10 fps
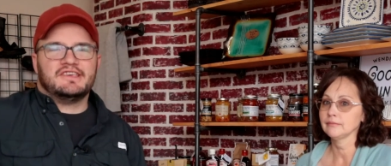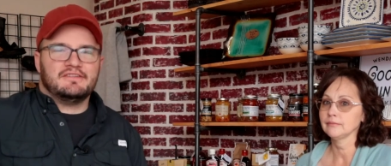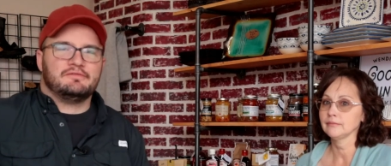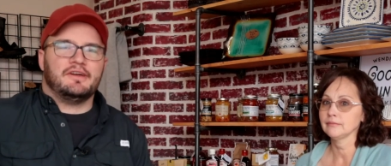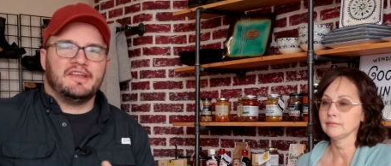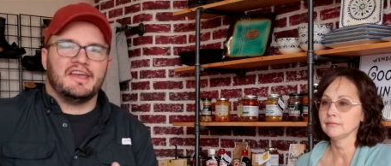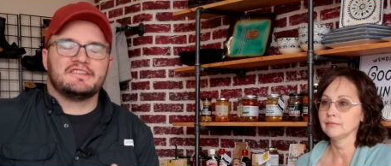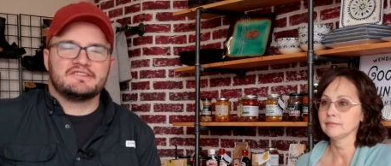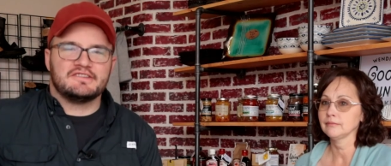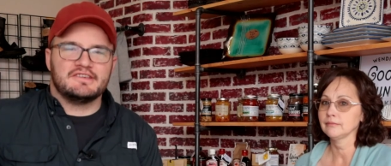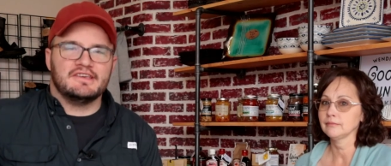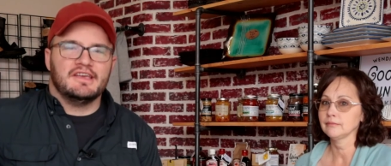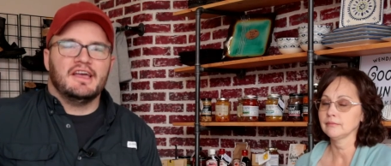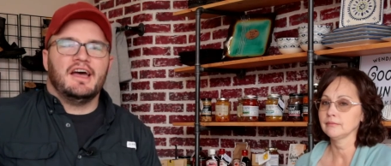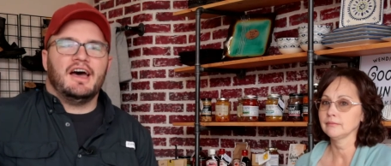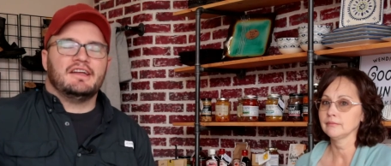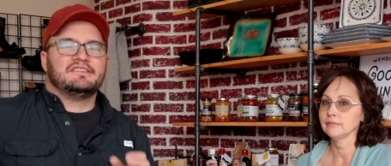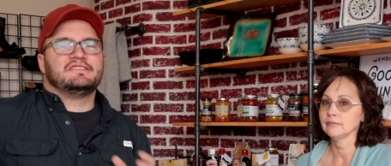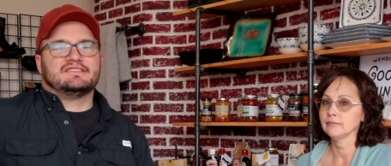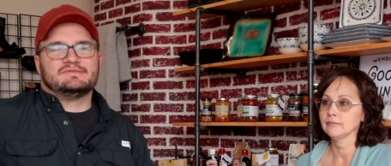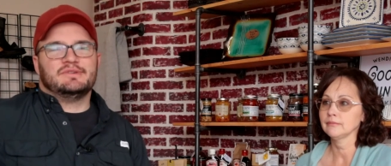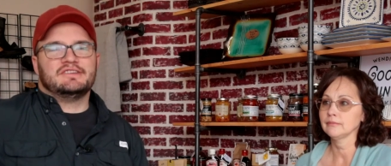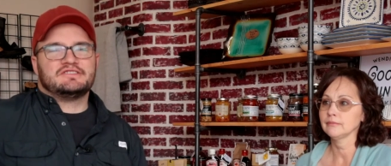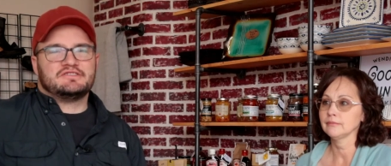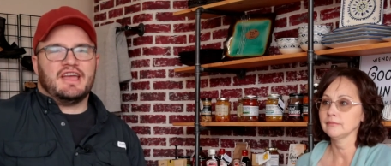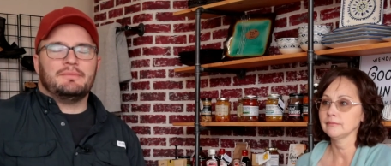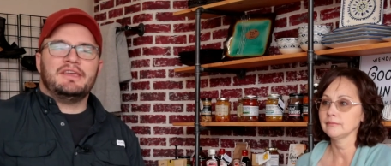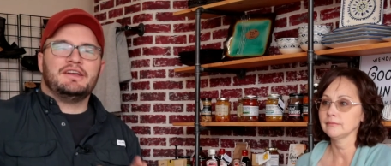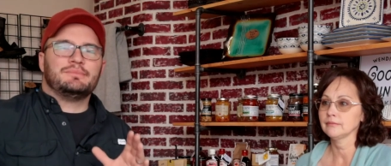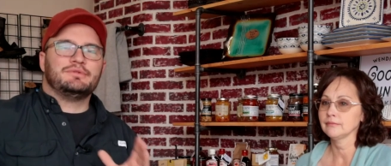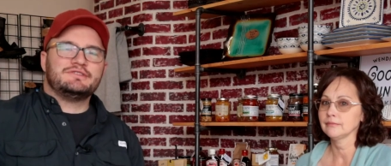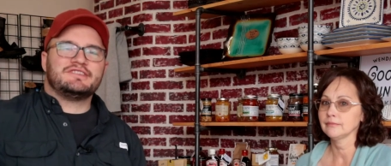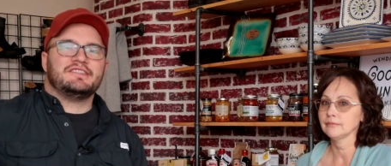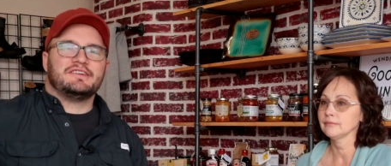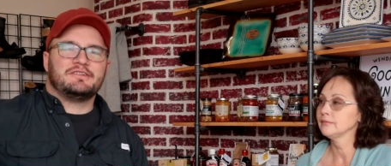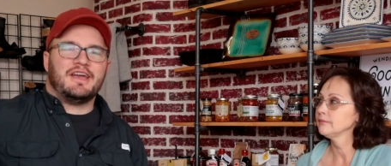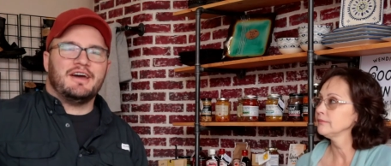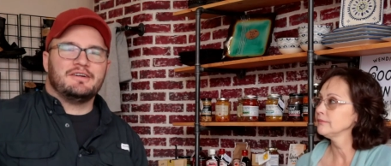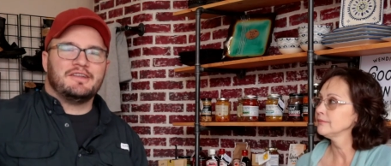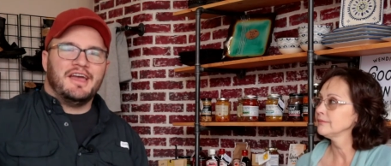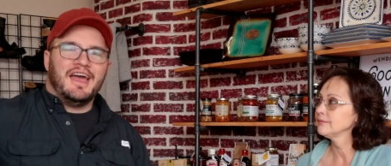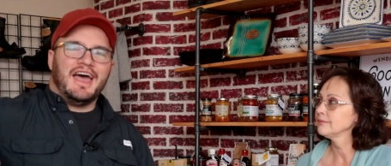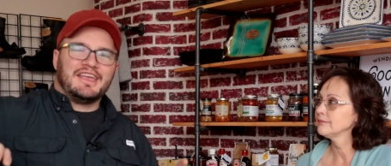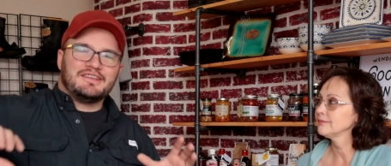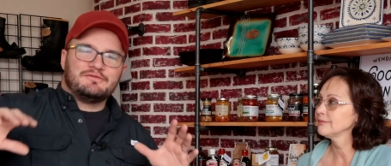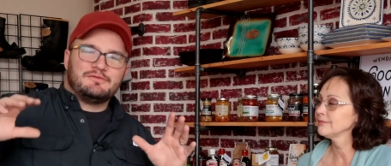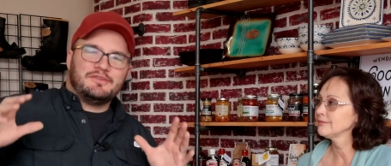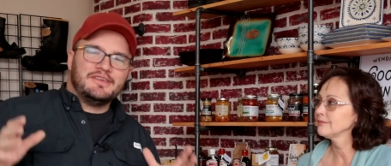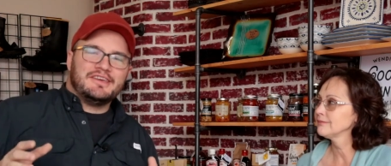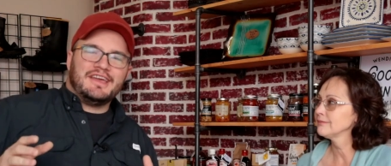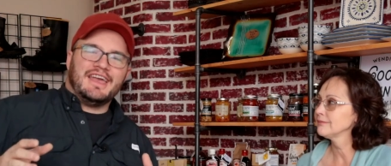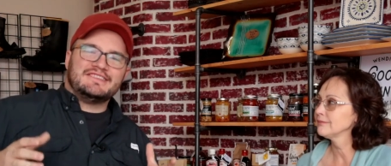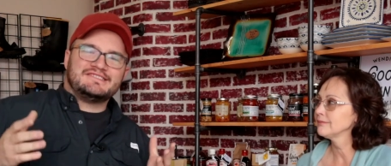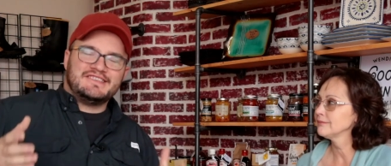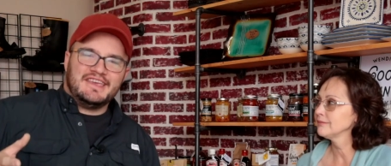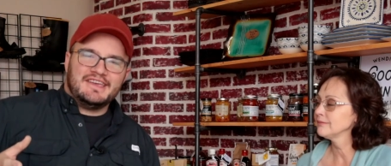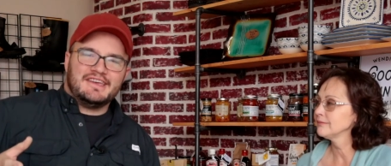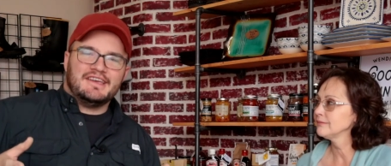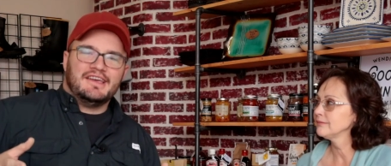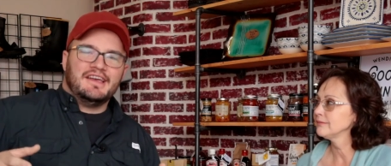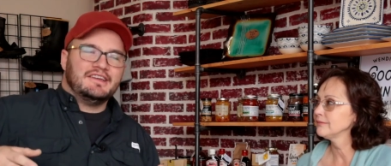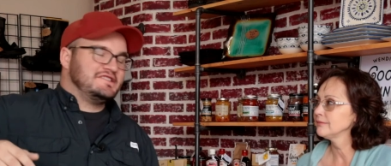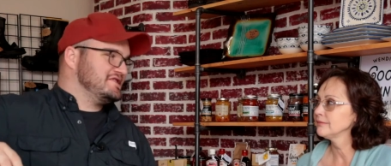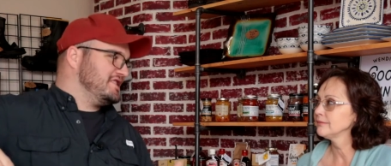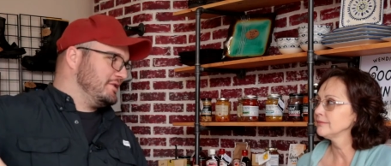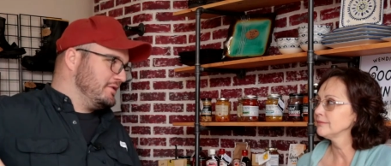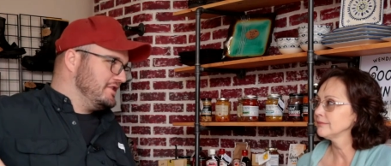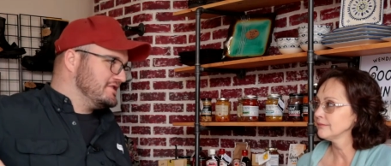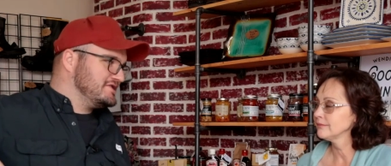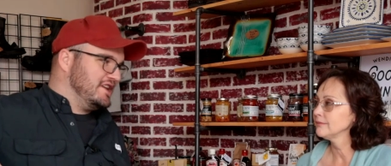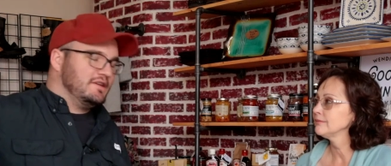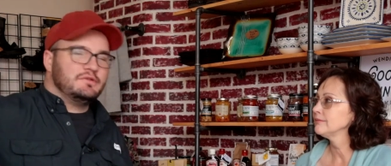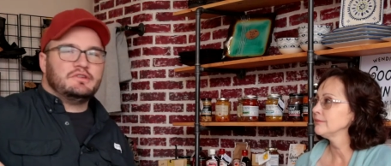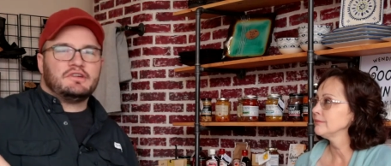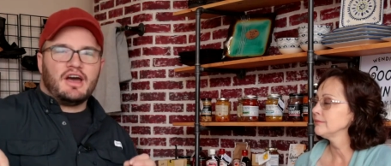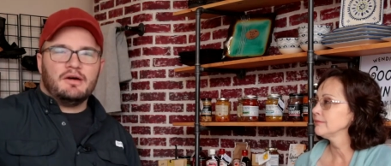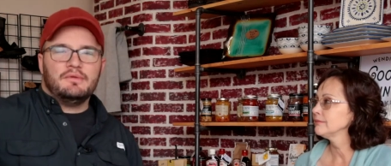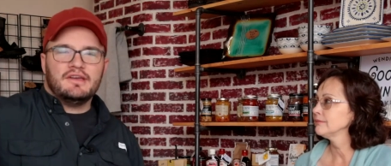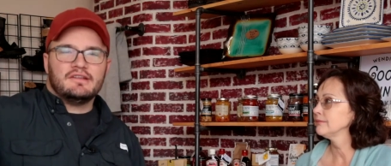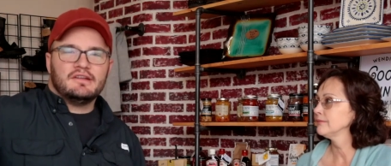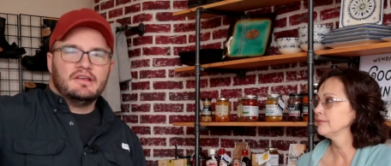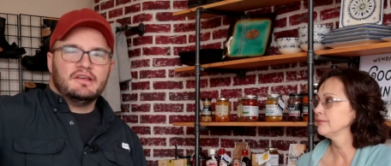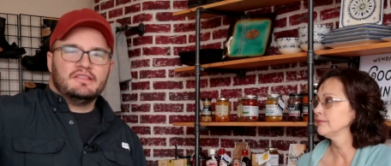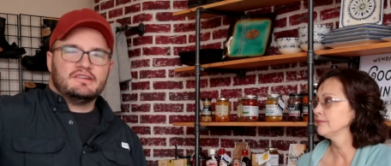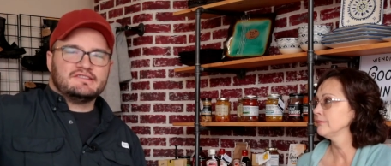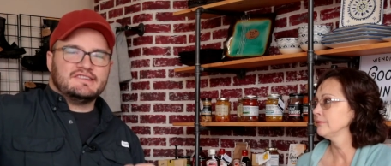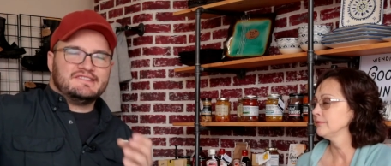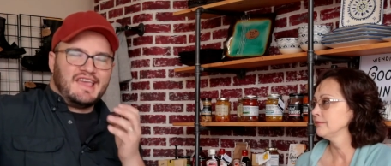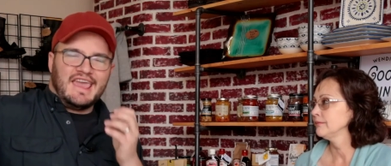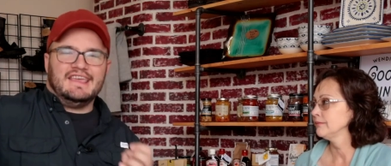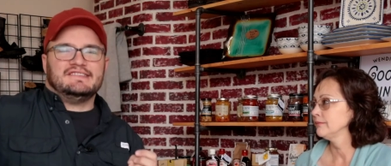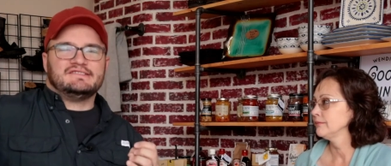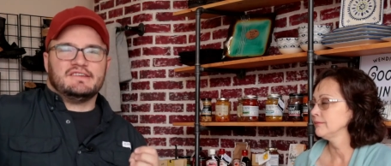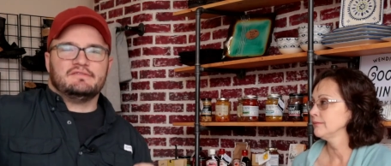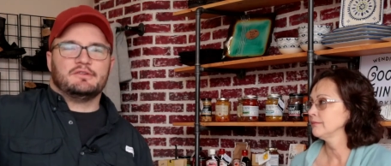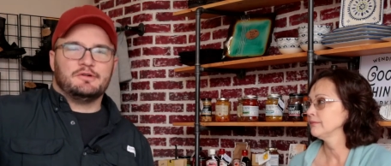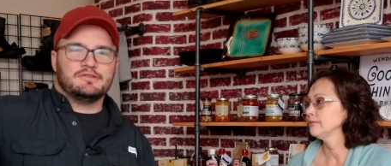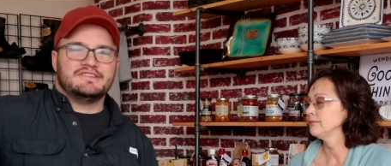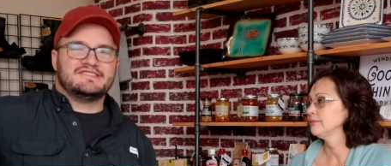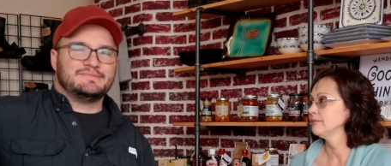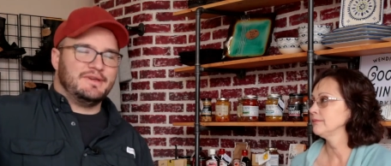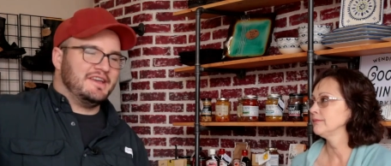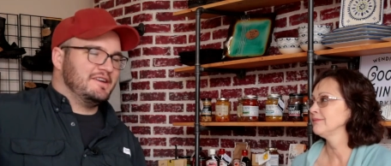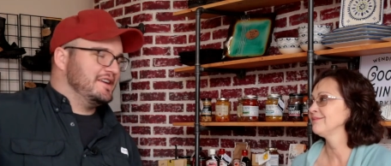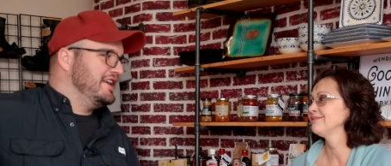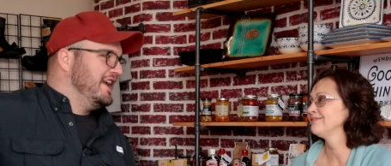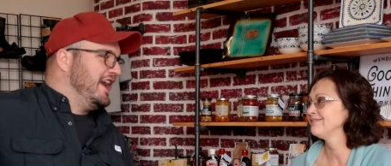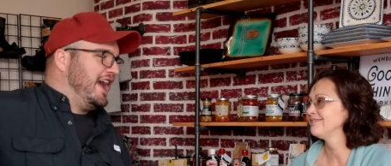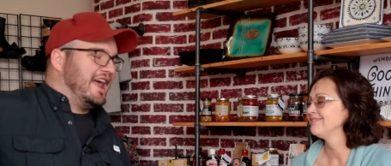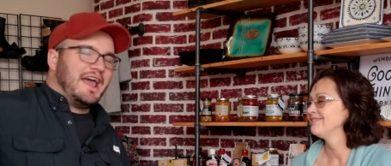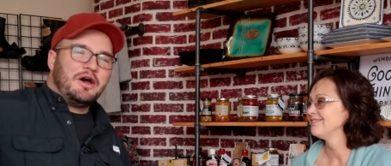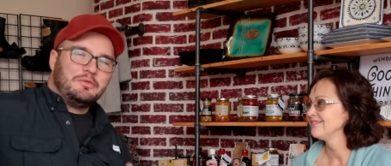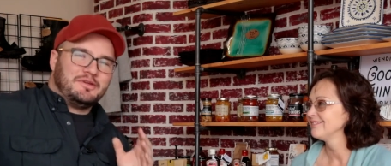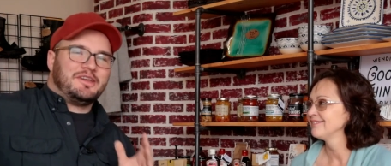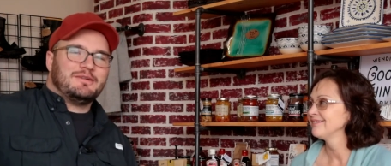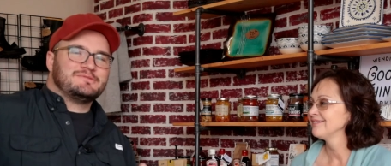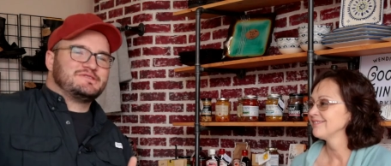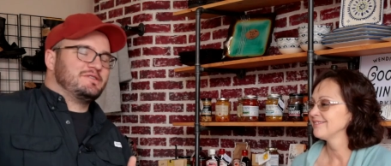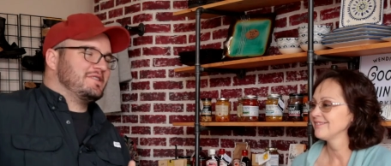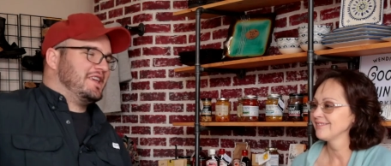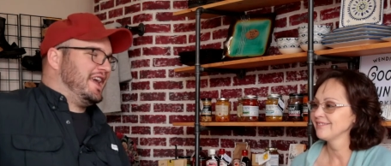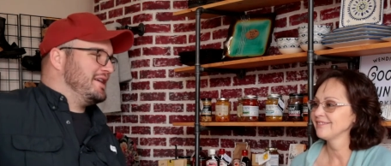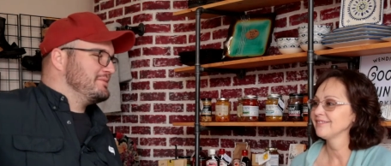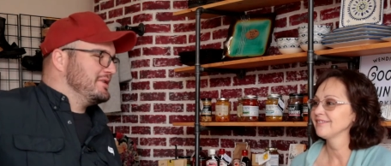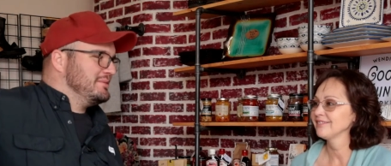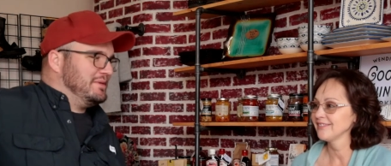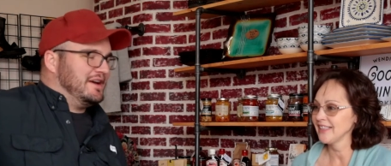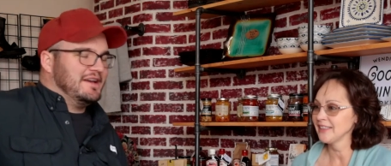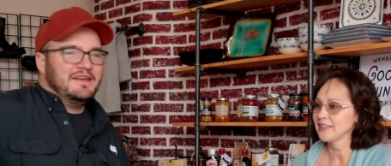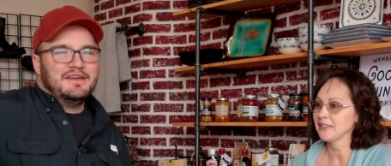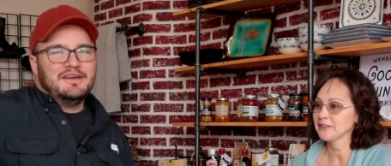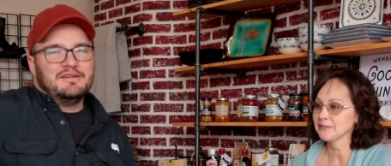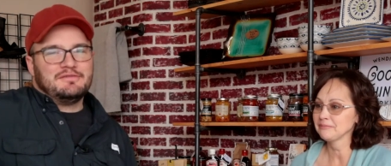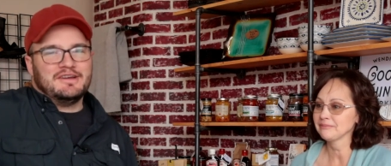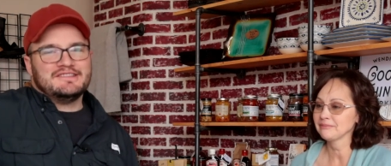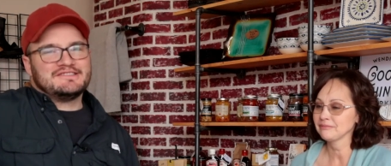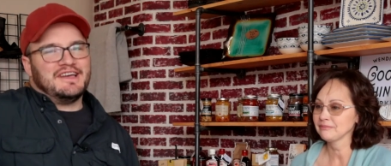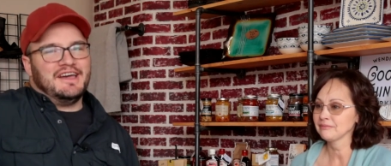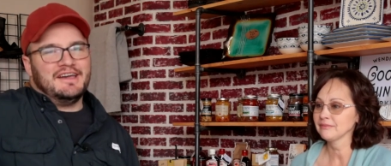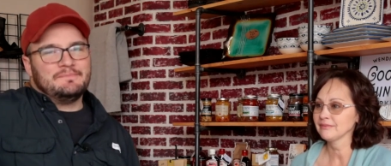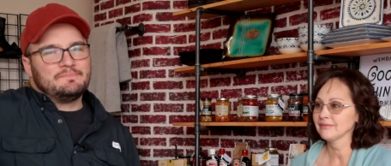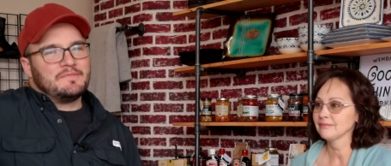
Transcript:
Speaker 1: give financially uh, to this ministry. I'm here, boots on the ground. I can feel it, I see it just like what you're saying, when you come in, there's a taste of the Holy Spirit. And I hope it comes through the camera, but friends, uh,